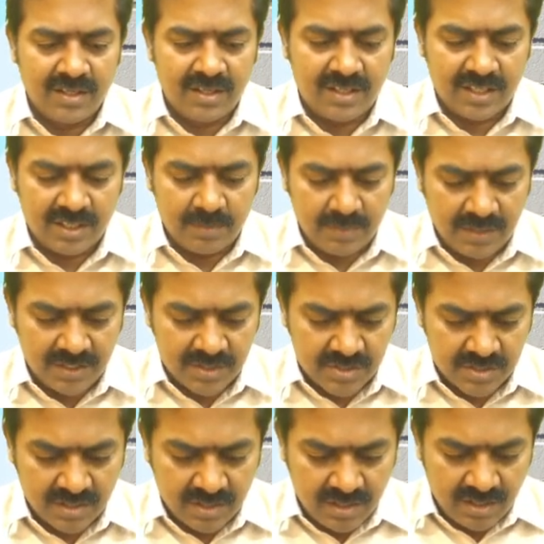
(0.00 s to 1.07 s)
10
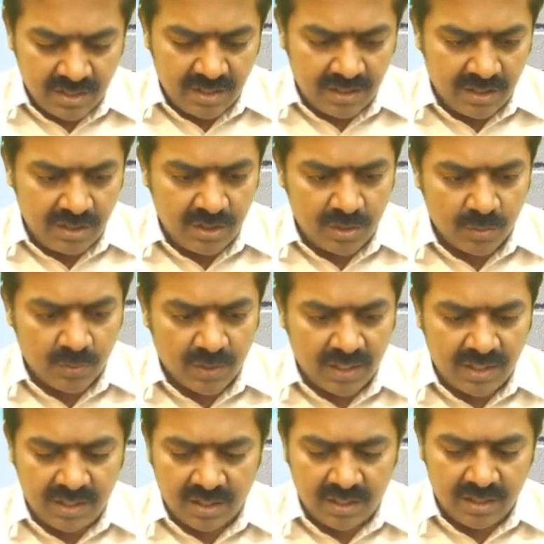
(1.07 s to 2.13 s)
minutes into
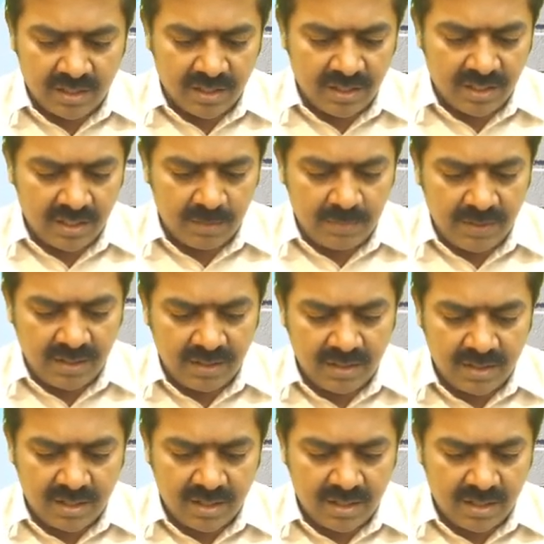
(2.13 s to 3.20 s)
$1. It will be
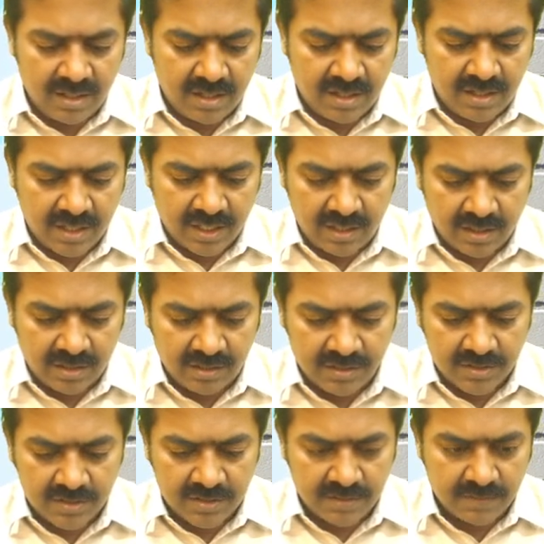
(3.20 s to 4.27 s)

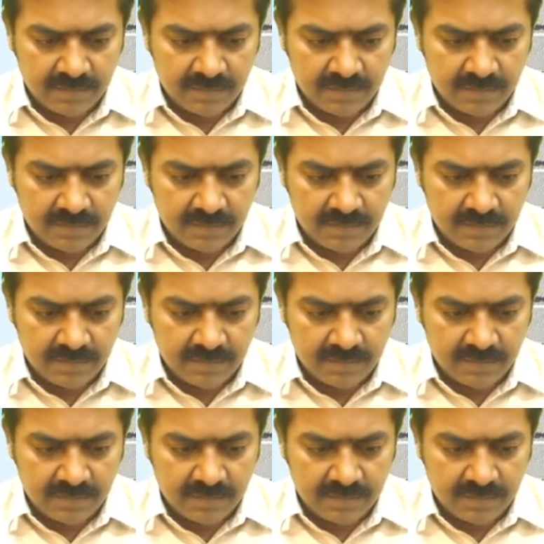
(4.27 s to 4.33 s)
$10.